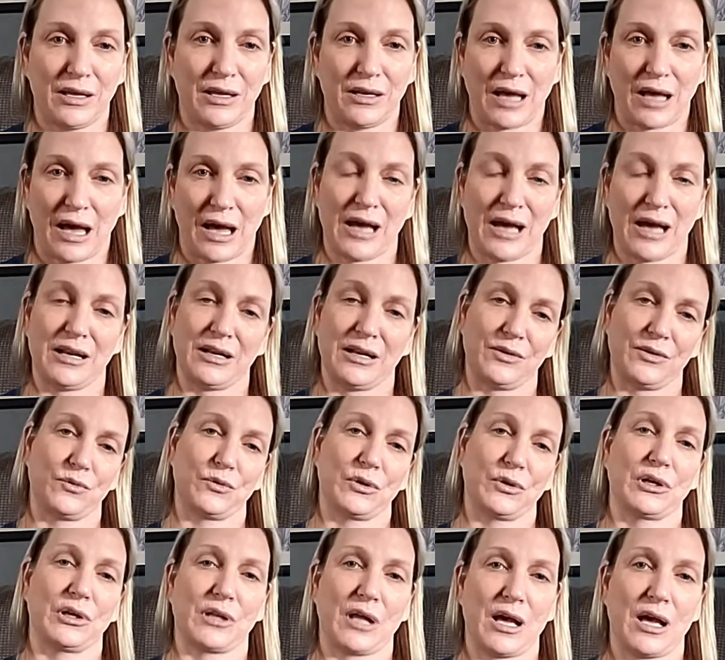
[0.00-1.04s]
I didn't
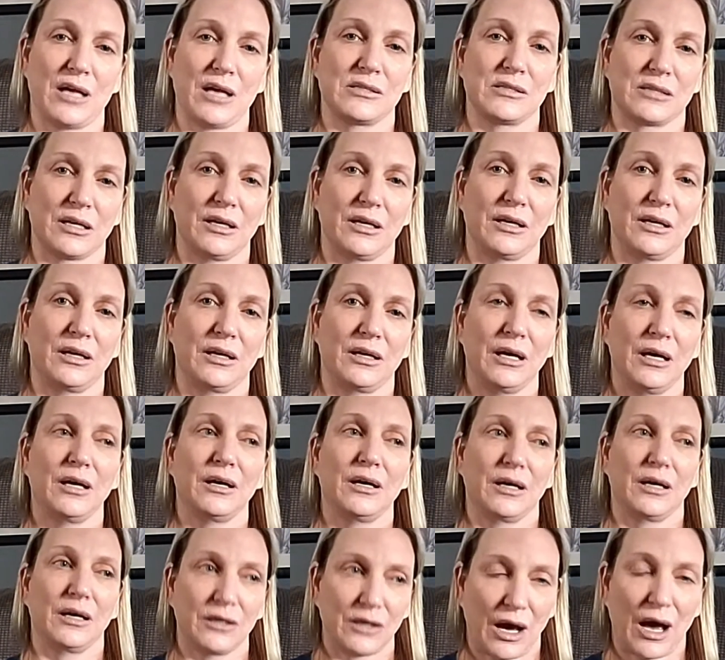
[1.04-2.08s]
realize that
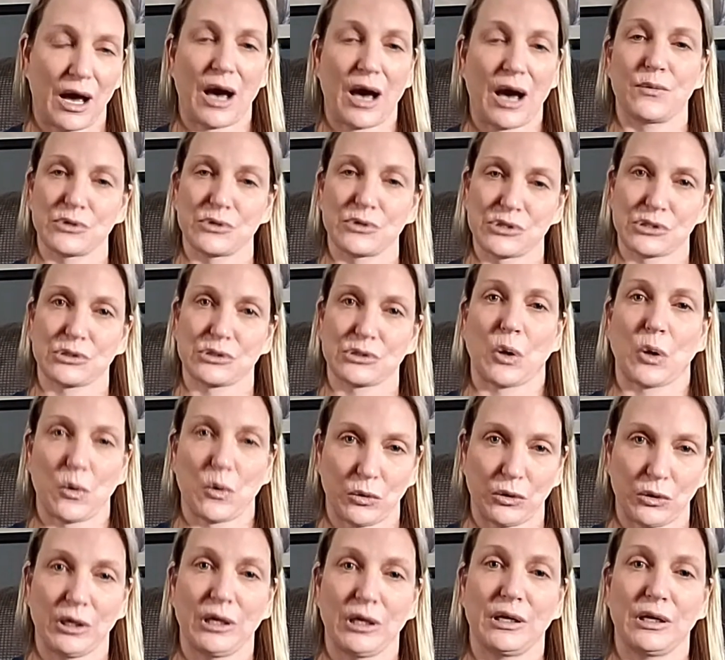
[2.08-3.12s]
I was
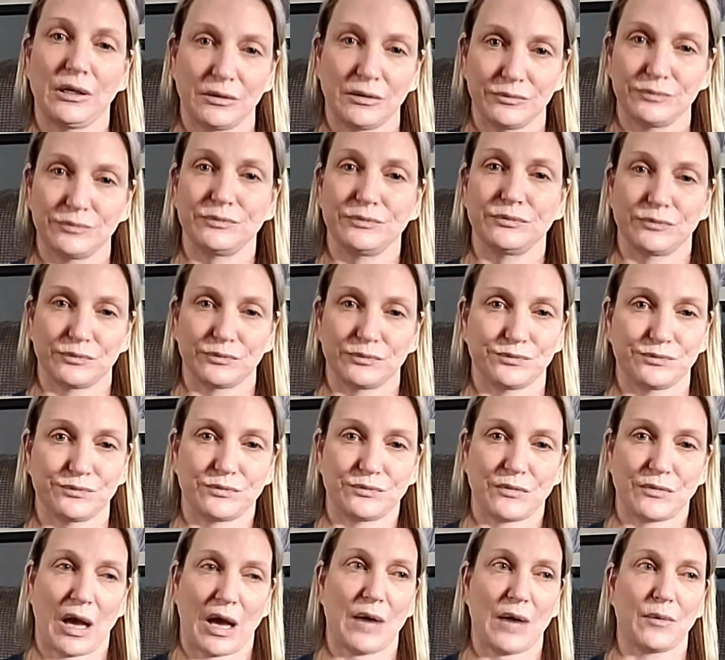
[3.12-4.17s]

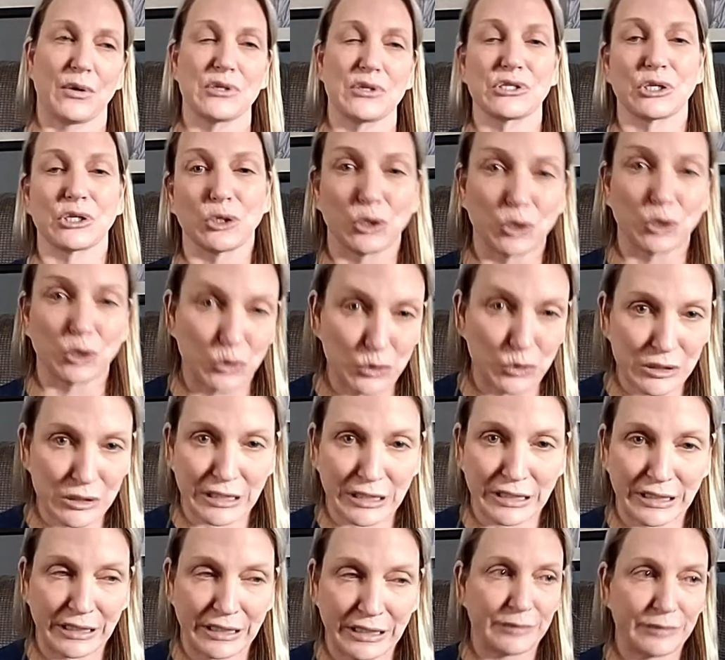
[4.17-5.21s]
I wasn't losing
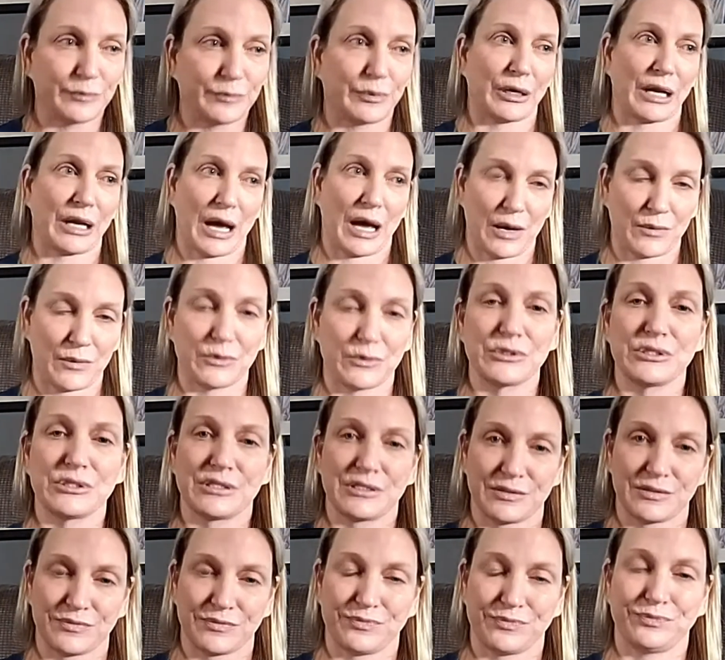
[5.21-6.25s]
it, but
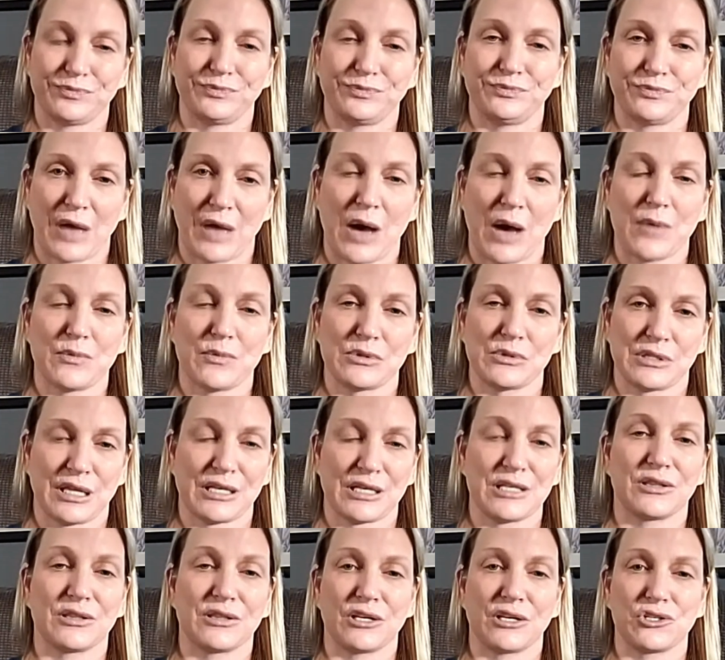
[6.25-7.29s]

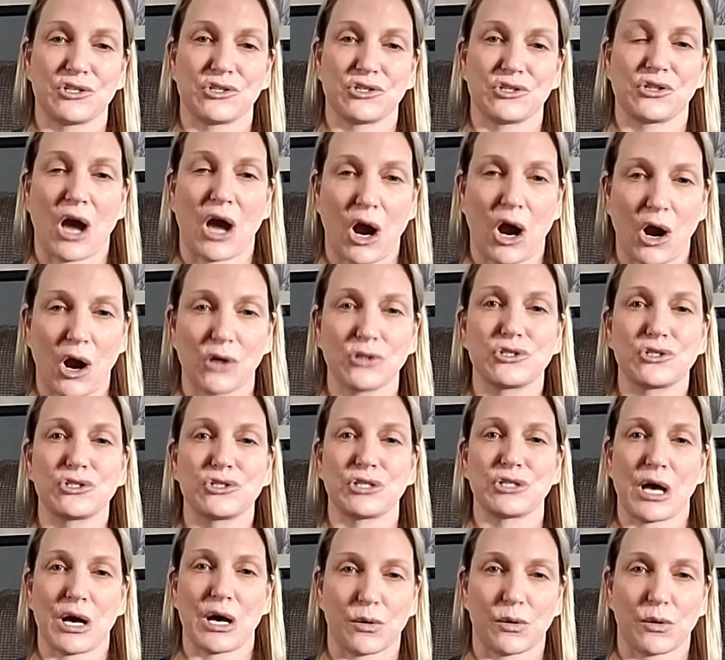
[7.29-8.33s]
the hard
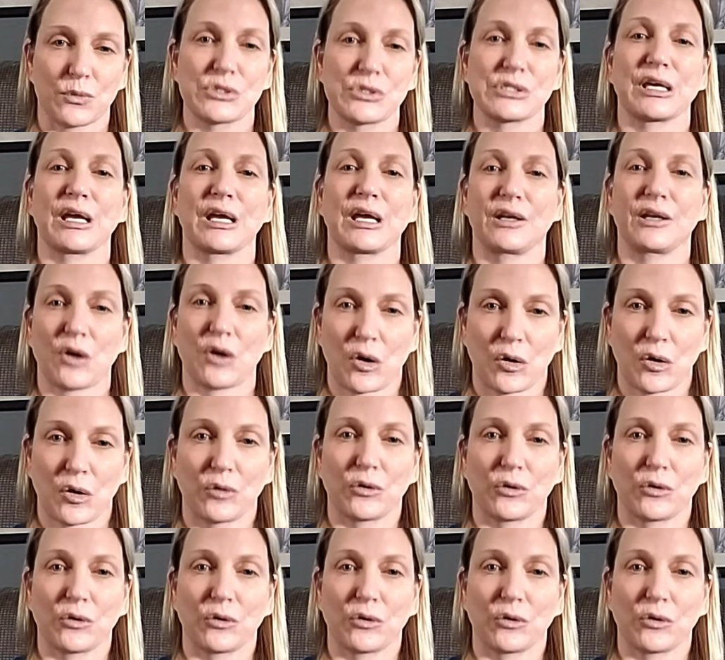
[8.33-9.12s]
shell was getting harder.